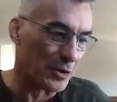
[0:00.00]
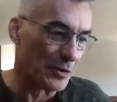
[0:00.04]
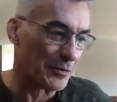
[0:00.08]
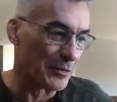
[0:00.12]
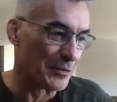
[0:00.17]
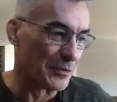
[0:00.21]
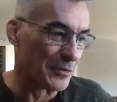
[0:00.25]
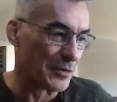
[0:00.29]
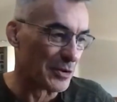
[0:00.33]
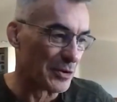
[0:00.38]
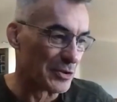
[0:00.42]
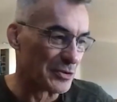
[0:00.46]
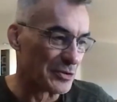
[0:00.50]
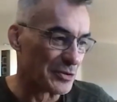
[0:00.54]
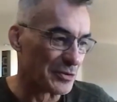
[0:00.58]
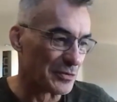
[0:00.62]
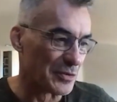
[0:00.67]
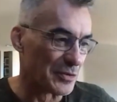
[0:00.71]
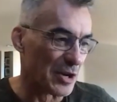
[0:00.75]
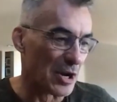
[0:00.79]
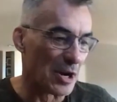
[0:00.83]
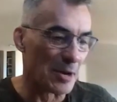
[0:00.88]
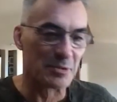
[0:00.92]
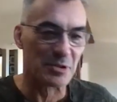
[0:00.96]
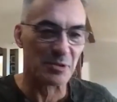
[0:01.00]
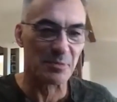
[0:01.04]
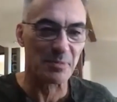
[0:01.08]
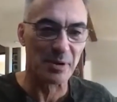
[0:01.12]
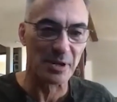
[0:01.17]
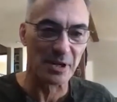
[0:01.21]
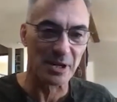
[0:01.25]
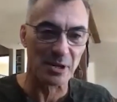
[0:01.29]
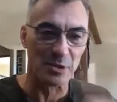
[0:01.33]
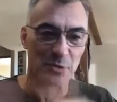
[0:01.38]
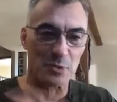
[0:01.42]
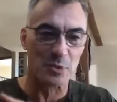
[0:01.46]
different versions of comps,
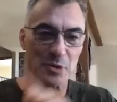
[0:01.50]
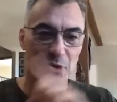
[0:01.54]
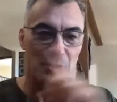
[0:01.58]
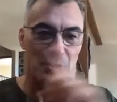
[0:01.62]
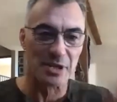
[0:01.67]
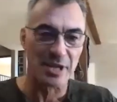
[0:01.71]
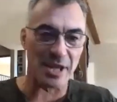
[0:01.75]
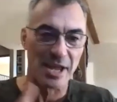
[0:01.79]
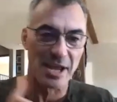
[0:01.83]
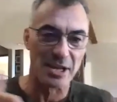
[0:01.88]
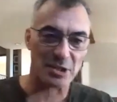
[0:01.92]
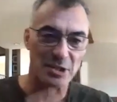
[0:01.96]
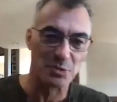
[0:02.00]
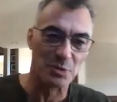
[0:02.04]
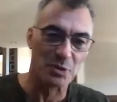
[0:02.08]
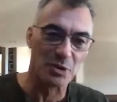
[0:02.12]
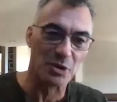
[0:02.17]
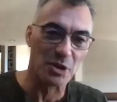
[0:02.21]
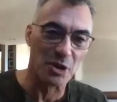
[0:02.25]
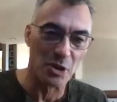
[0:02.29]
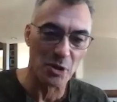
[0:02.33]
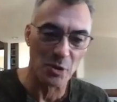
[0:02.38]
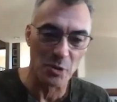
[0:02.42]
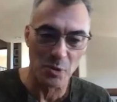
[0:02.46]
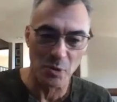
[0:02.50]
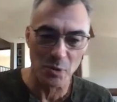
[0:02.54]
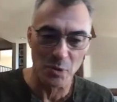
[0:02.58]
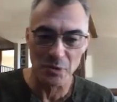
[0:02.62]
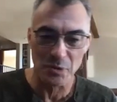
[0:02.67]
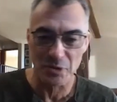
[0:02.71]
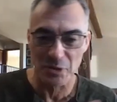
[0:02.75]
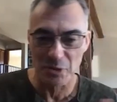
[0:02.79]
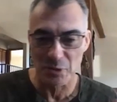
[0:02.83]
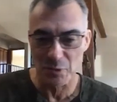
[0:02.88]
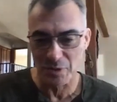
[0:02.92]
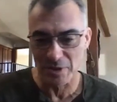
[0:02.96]
depending on where the cast would go, who
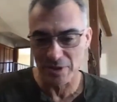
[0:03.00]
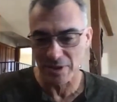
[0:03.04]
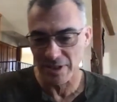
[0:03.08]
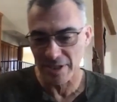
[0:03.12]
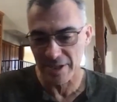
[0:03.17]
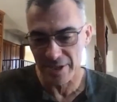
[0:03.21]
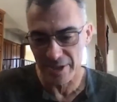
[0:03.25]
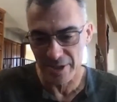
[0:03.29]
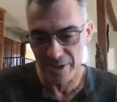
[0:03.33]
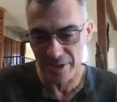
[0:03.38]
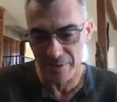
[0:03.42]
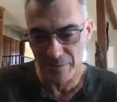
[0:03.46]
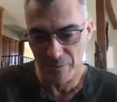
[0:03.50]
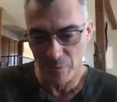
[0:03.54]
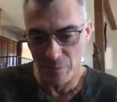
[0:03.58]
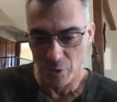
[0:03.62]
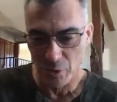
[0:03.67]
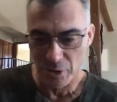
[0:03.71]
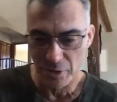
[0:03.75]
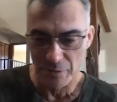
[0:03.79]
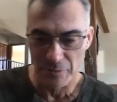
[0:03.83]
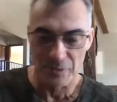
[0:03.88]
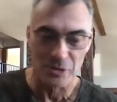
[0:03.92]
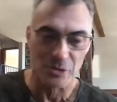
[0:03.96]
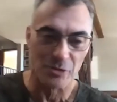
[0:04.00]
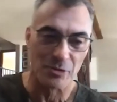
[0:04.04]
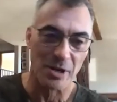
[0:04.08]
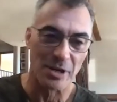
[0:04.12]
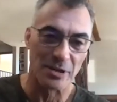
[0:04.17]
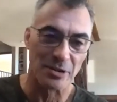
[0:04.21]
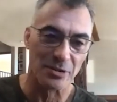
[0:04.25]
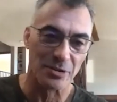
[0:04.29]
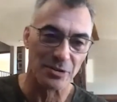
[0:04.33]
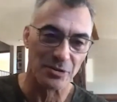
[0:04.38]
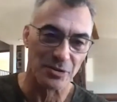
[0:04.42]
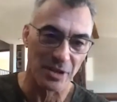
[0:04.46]
was in what layer, four different
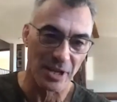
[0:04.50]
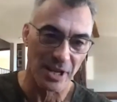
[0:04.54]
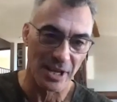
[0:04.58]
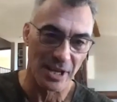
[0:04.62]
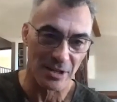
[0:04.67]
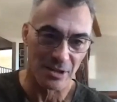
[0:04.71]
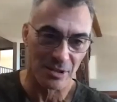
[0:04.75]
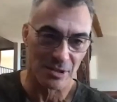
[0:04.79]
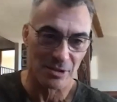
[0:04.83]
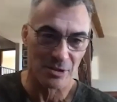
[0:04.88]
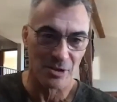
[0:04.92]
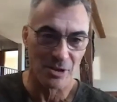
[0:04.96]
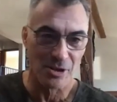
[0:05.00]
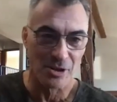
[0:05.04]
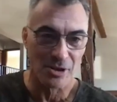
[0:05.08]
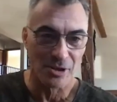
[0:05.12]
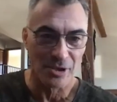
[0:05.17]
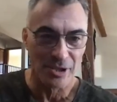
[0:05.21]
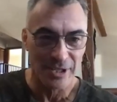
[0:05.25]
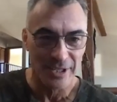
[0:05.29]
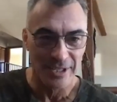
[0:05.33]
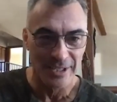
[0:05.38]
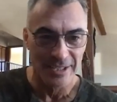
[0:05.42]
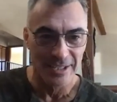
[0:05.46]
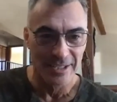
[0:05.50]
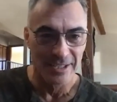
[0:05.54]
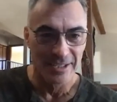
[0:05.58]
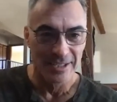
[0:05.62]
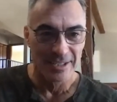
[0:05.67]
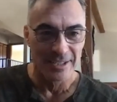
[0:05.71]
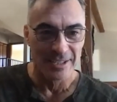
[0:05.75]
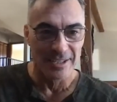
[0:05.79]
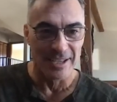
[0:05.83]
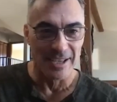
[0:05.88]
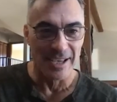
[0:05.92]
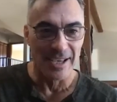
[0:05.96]
directors to handle it all.
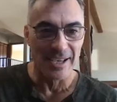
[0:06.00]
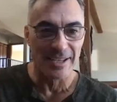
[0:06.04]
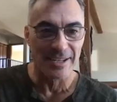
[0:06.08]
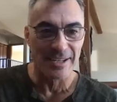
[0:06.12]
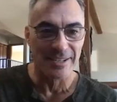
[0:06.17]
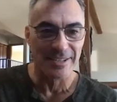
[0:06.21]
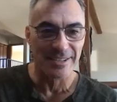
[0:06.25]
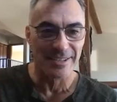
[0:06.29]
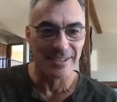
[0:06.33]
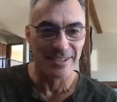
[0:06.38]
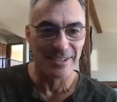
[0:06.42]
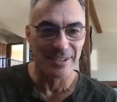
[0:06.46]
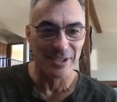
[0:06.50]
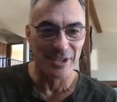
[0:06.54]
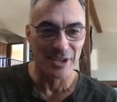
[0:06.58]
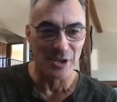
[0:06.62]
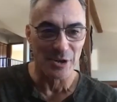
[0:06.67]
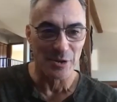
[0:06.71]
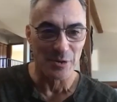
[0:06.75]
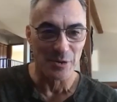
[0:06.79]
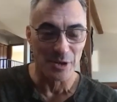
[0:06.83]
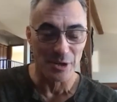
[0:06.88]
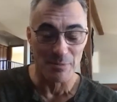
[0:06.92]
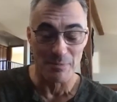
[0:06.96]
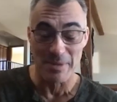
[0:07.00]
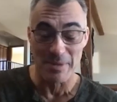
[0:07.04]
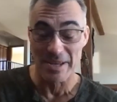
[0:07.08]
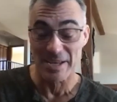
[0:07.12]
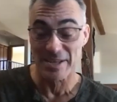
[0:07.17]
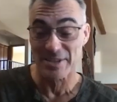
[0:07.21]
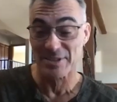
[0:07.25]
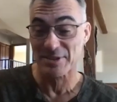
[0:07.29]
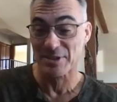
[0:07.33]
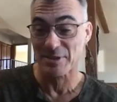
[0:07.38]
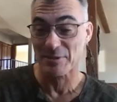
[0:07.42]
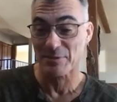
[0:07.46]
And, you know, an
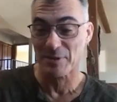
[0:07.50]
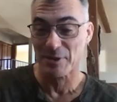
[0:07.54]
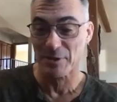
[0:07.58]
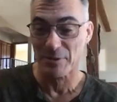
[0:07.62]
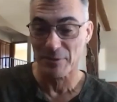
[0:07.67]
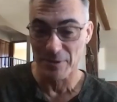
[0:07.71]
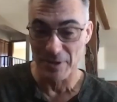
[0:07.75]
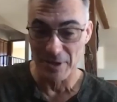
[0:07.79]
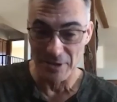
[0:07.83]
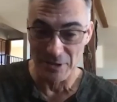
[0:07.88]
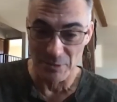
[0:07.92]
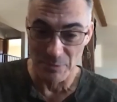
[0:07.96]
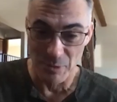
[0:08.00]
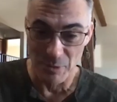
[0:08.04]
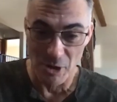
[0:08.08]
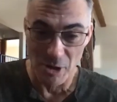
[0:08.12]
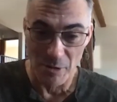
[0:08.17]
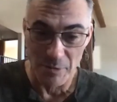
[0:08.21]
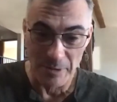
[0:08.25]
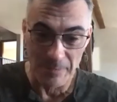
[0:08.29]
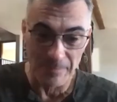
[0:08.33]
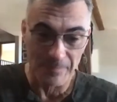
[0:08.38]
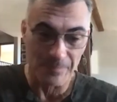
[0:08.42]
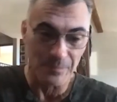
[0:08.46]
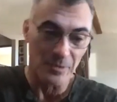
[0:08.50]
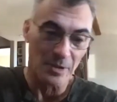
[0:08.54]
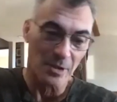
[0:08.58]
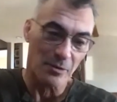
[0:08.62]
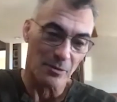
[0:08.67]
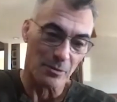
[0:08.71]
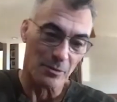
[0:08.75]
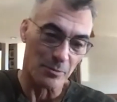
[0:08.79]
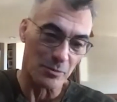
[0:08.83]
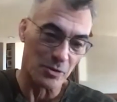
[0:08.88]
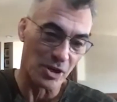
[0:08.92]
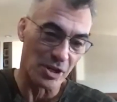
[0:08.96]
amazing VFX department
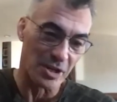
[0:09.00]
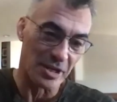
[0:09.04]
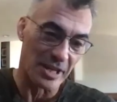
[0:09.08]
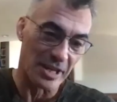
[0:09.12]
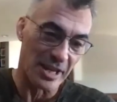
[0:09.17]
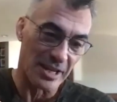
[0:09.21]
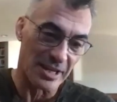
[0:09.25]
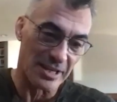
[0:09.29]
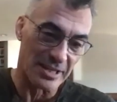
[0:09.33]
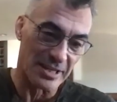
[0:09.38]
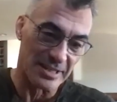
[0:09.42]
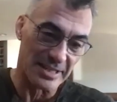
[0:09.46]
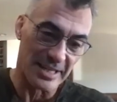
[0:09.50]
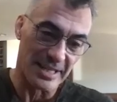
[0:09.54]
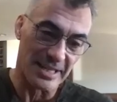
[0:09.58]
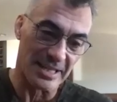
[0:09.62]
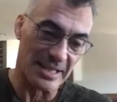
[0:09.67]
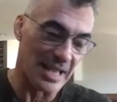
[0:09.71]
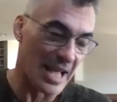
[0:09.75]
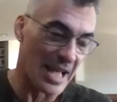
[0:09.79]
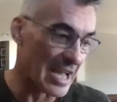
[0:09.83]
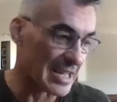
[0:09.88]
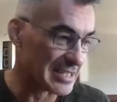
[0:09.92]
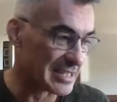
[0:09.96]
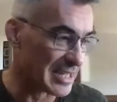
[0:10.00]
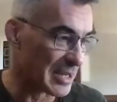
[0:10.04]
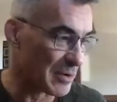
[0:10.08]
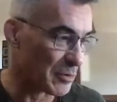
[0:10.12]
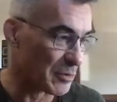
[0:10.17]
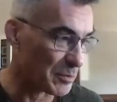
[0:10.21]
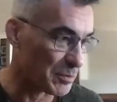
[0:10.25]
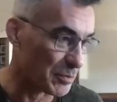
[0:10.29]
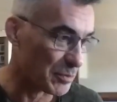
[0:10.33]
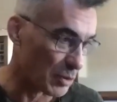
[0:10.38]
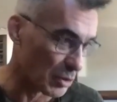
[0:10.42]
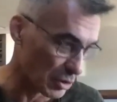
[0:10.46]
from John Gaeta and Dan Glass that
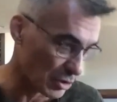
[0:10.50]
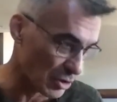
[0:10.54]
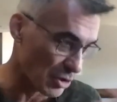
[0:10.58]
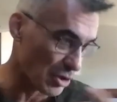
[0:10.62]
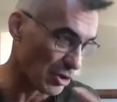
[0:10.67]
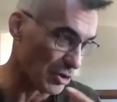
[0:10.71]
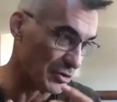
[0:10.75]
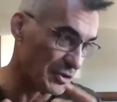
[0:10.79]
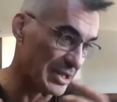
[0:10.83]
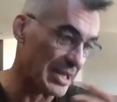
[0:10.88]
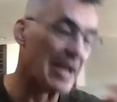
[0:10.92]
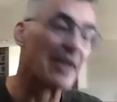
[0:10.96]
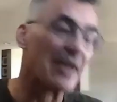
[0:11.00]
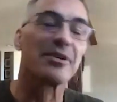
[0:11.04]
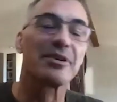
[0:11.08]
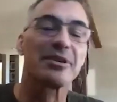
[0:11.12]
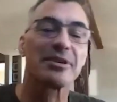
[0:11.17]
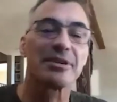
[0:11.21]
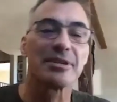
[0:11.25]
would put it all together.